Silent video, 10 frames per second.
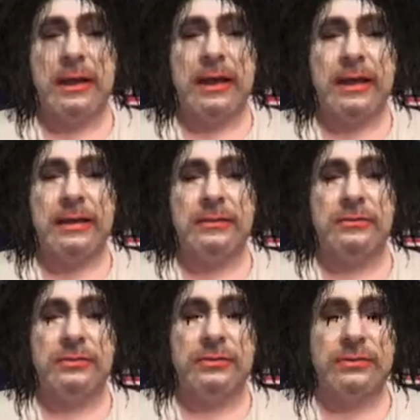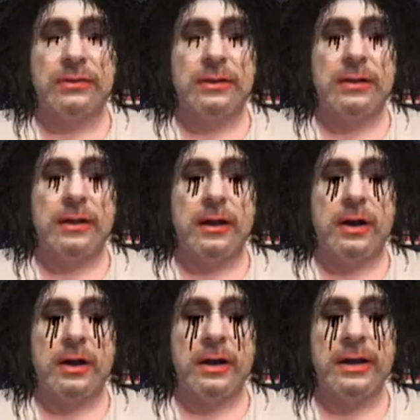And
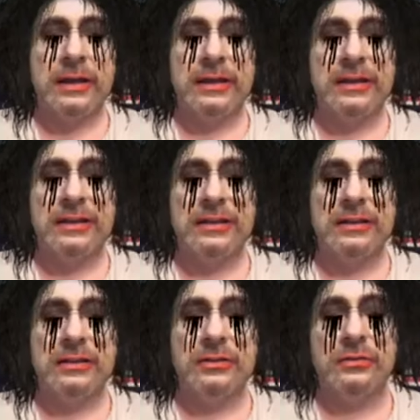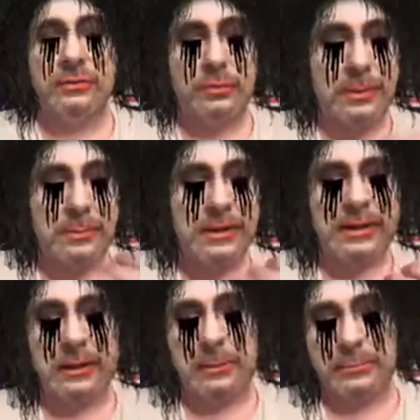I used to wear
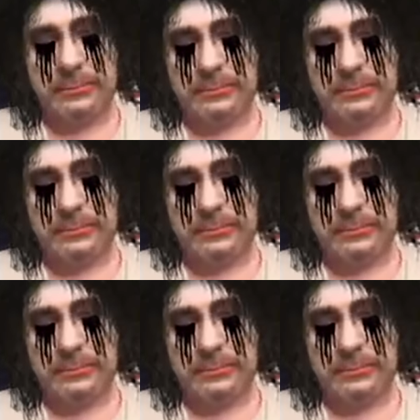makeup.